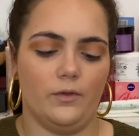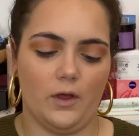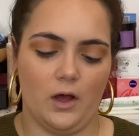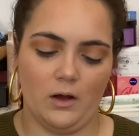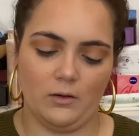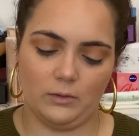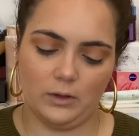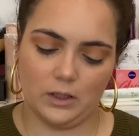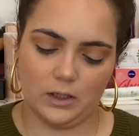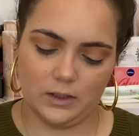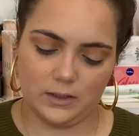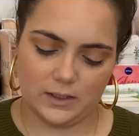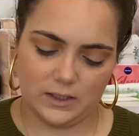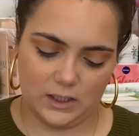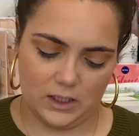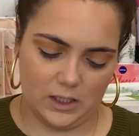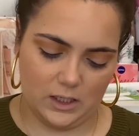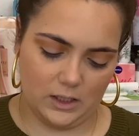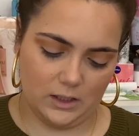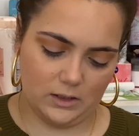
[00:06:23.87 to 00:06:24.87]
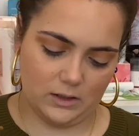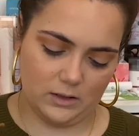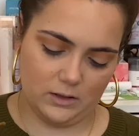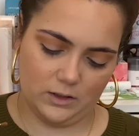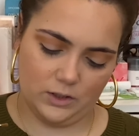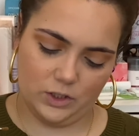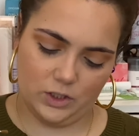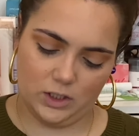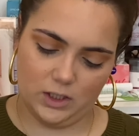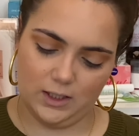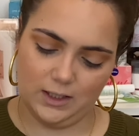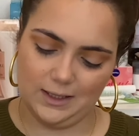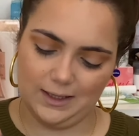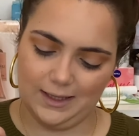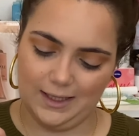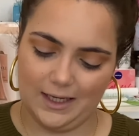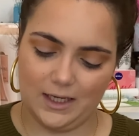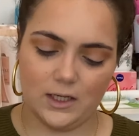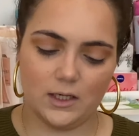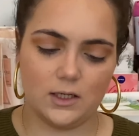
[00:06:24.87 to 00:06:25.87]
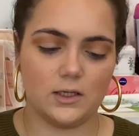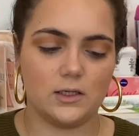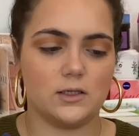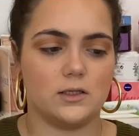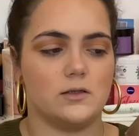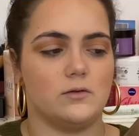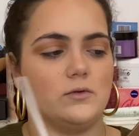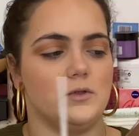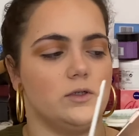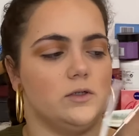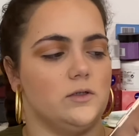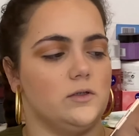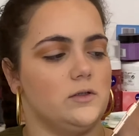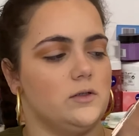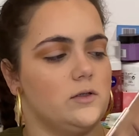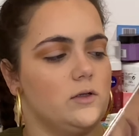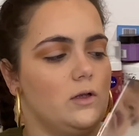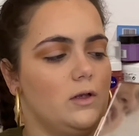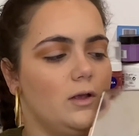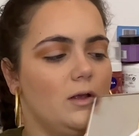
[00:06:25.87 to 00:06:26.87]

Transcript: I'm gonna take the shade Lakes, which is